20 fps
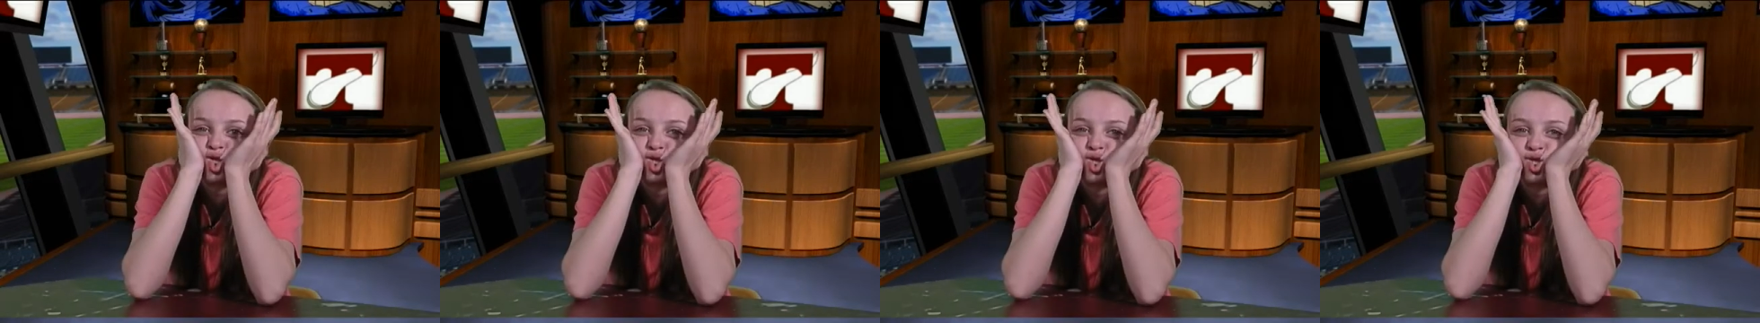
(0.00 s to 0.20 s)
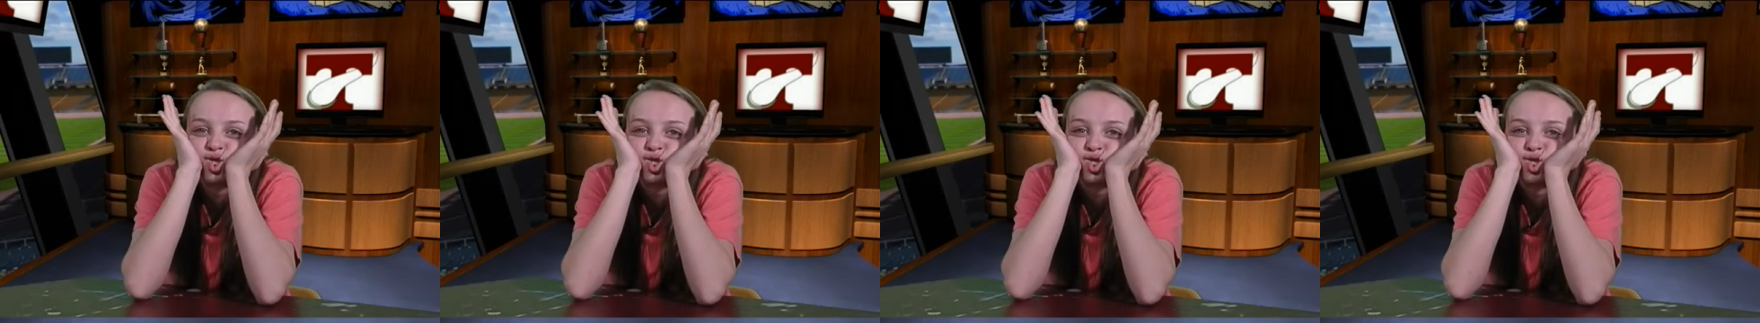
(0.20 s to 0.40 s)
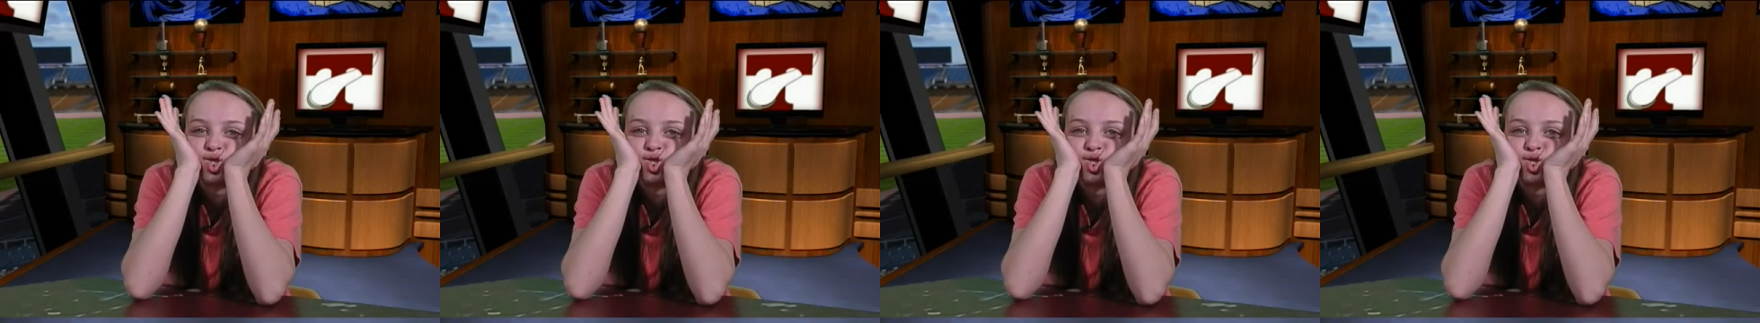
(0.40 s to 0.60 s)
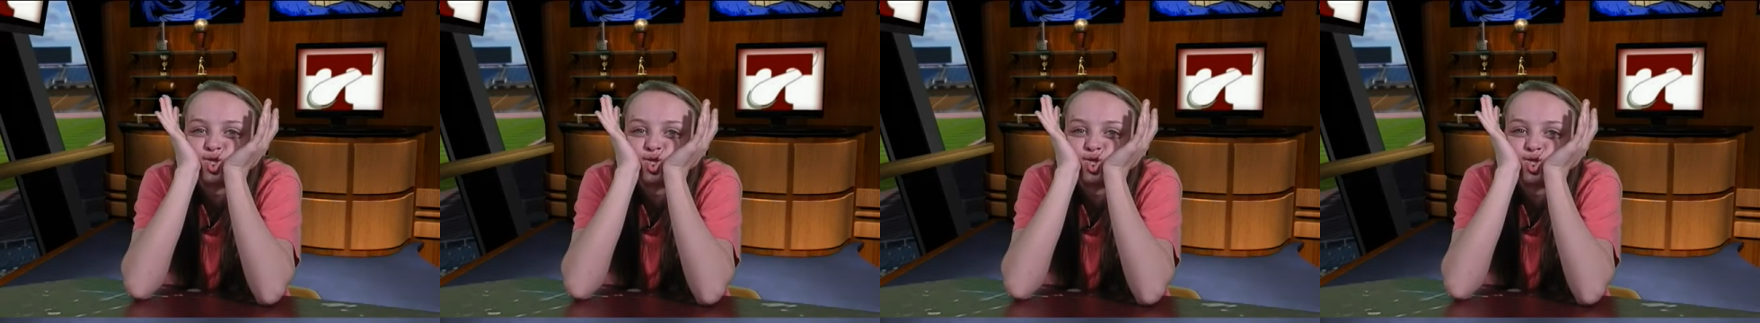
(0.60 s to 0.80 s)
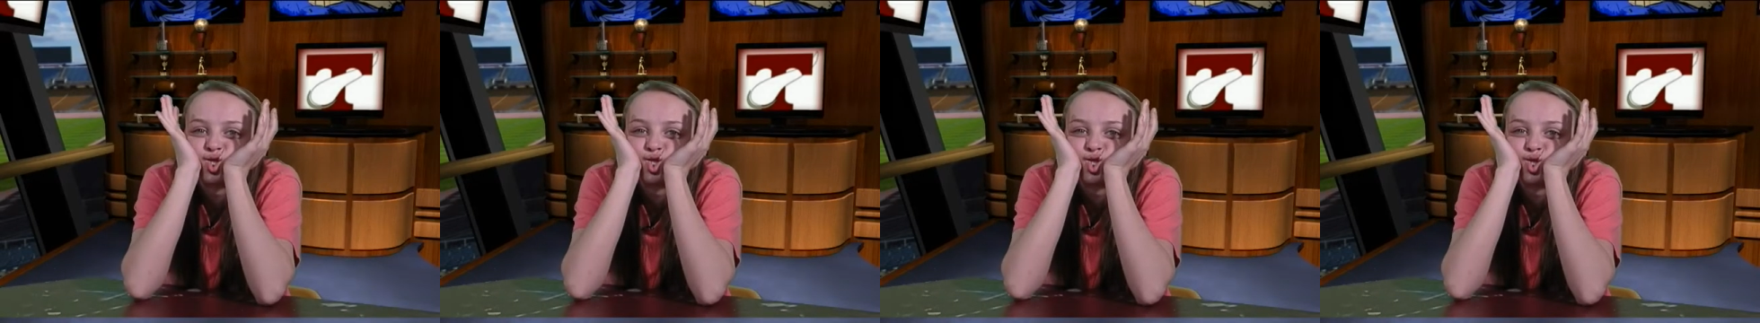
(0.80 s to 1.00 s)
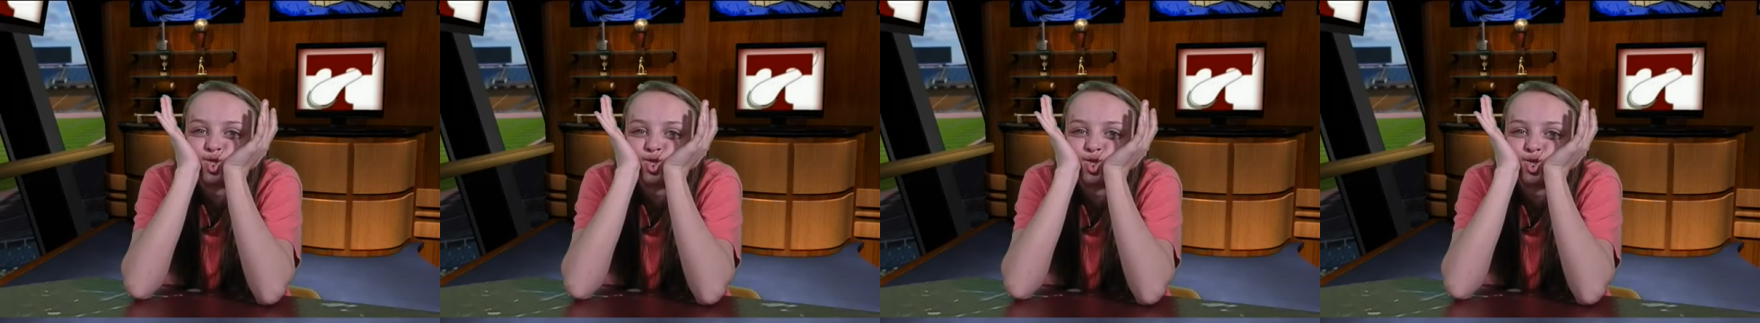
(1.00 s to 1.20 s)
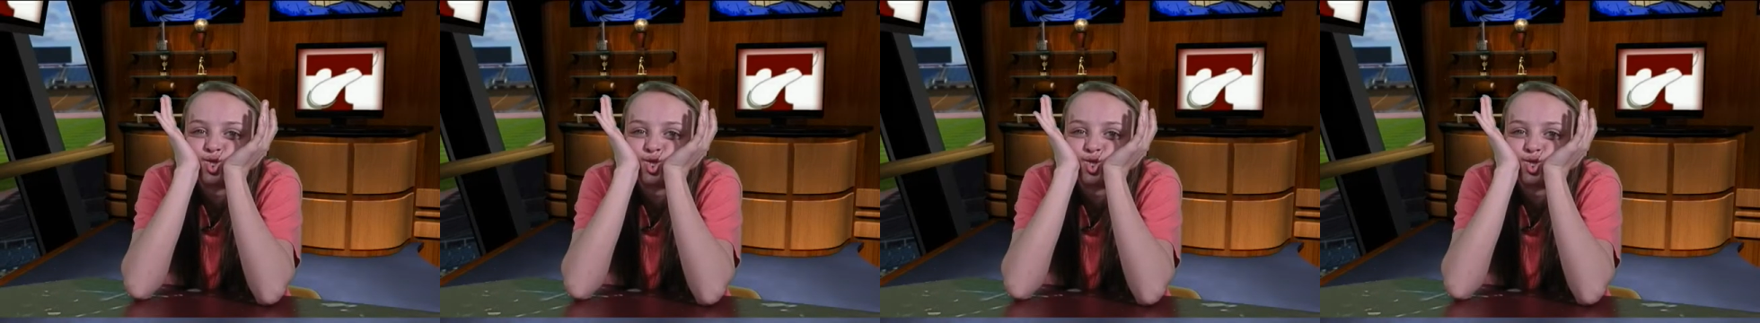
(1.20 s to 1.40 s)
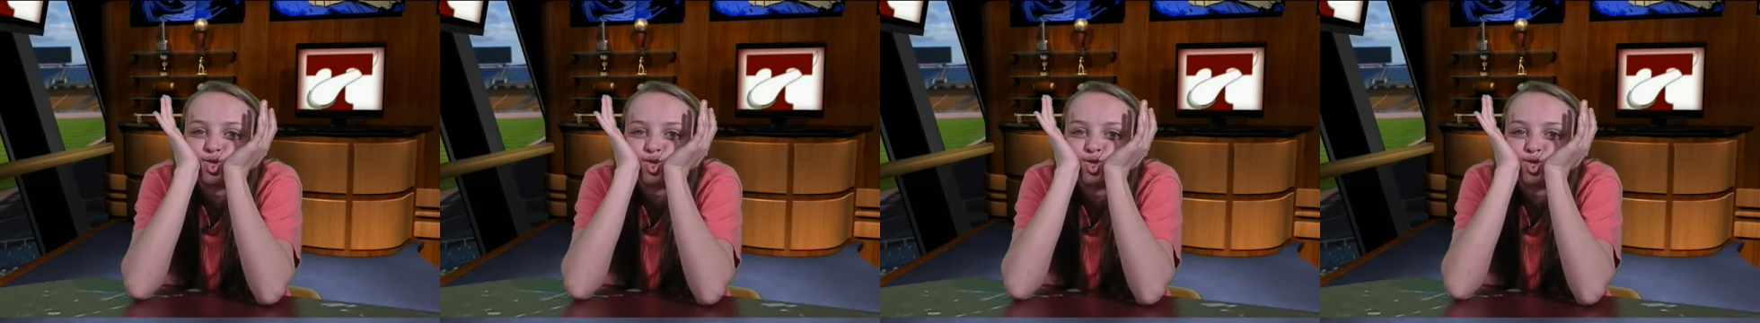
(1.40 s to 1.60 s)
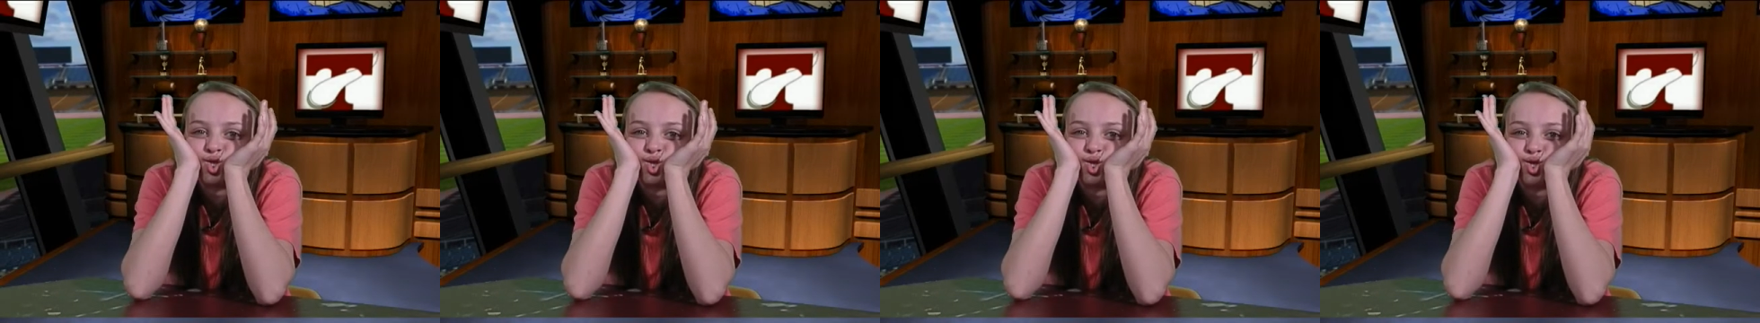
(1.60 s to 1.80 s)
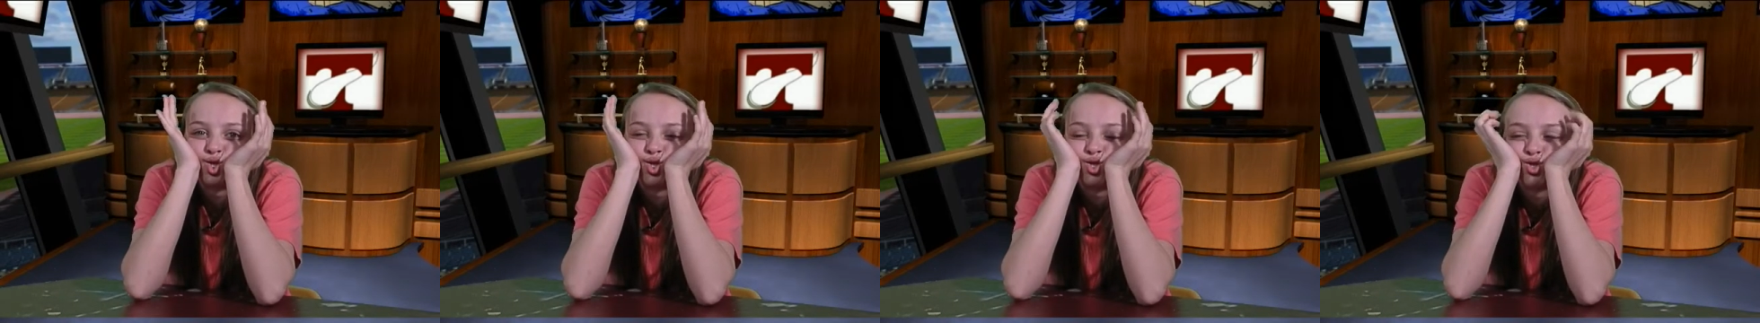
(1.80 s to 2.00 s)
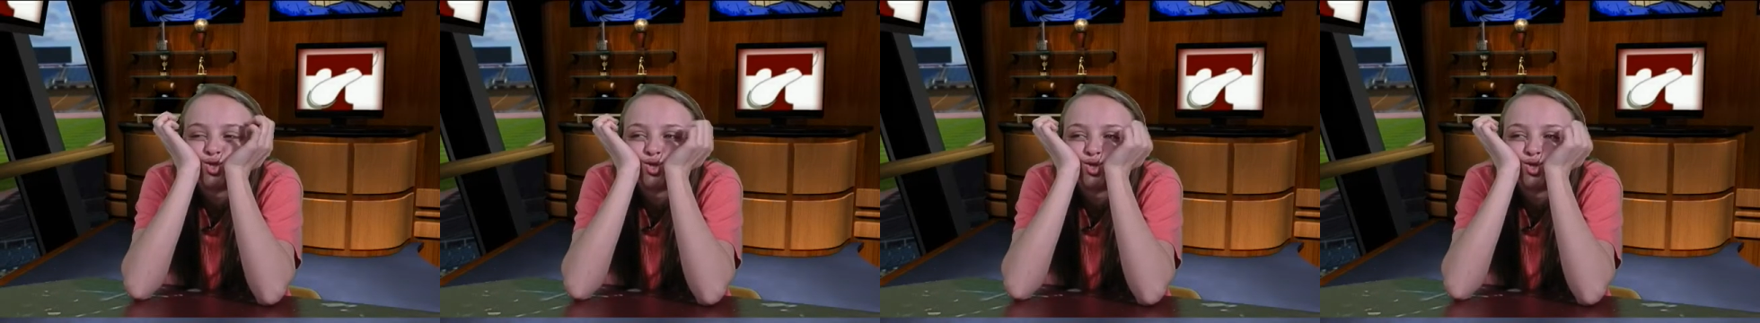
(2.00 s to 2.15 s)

[no speech]